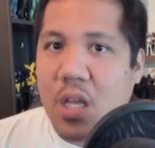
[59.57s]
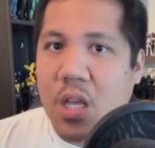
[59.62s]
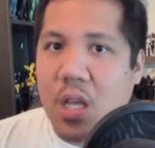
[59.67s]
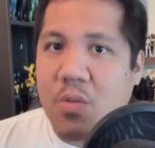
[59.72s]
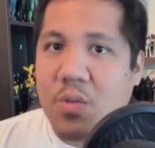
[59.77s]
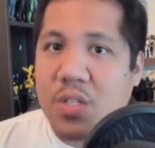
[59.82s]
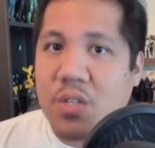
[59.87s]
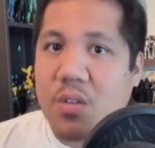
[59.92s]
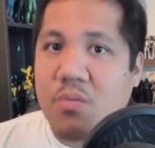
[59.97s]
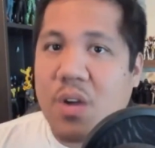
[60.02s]

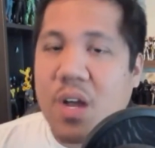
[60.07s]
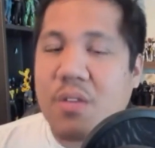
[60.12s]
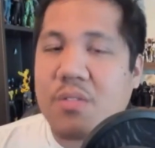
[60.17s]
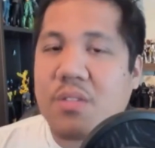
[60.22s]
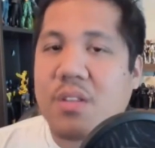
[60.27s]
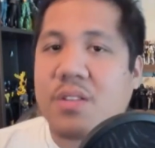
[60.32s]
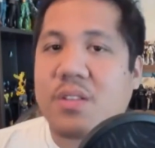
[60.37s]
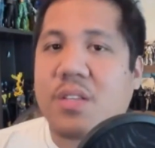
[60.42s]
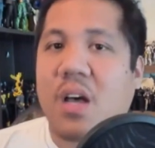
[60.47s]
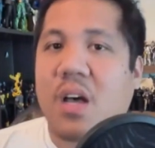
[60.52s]
It was
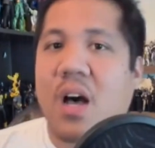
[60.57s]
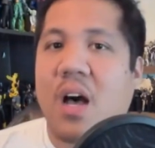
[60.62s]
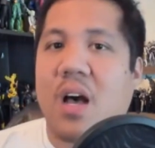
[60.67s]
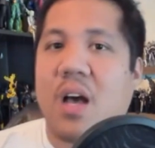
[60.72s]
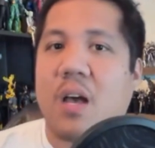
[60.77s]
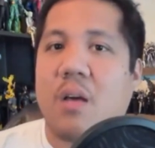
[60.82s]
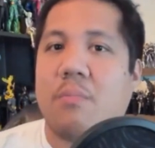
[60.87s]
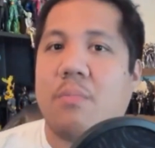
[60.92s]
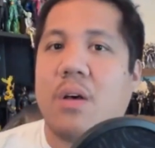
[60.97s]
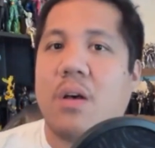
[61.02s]
around the
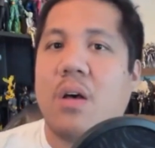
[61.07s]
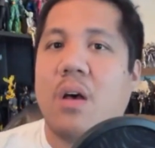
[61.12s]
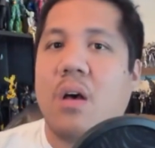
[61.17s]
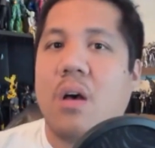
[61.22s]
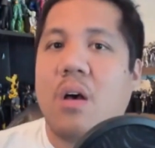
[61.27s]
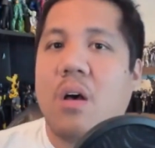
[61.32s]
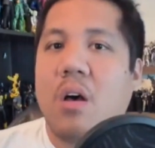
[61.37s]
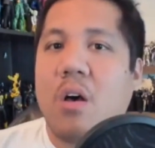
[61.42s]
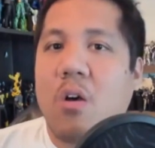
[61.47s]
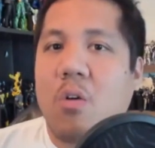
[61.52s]
time
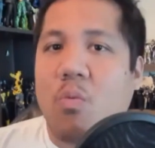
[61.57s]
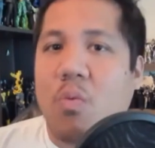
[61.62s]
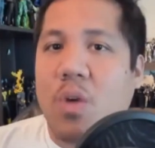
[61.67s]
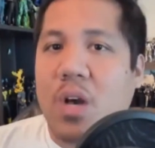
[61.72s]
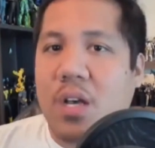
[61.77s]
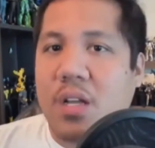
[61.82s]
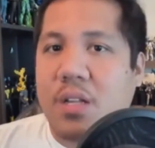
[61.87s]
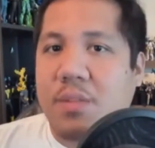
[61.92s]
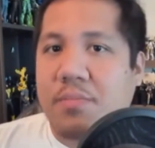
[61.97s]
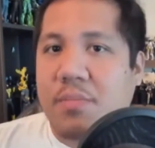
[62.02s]

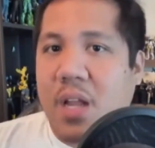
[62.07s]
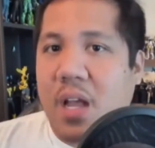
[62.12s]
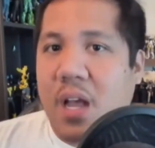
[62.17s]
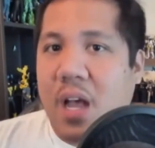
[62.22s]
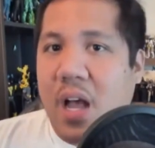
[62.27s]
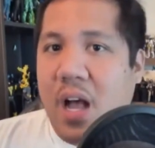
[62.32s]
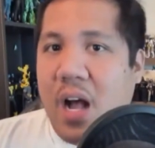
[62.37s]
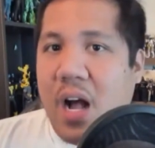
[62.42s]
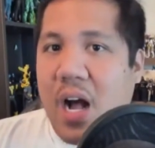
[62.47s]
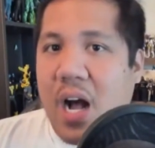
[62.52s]
when
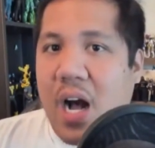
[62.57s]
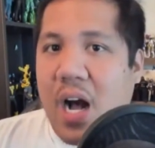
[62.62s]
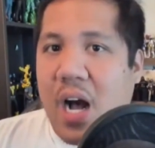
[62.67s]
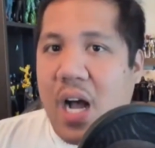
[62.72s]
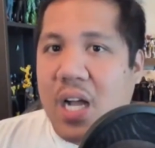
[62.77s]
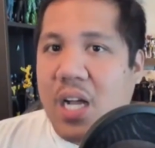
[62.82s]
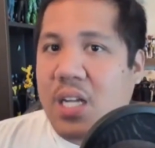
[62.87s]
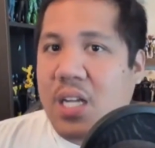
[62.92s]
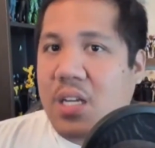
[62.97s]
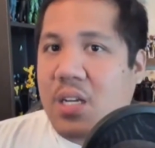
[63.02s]

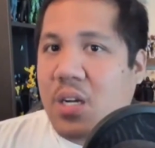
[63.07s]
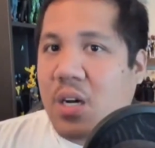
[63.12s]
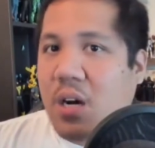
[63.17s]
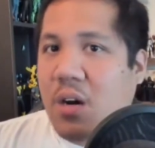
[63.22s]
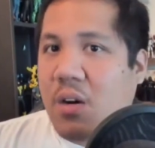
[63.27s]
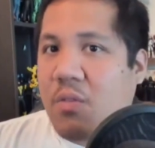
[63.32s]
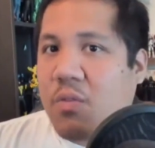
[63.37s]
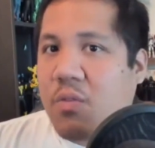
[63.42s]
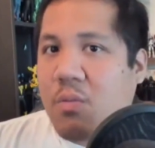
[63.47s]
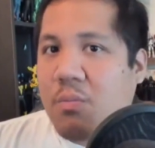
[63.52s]
I got a
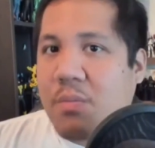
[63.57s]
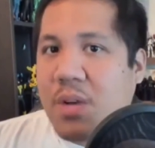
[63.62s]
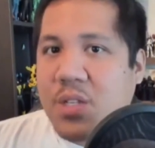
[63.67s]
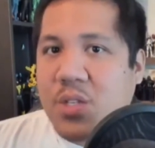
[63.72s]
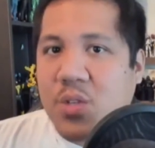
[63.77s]
call from my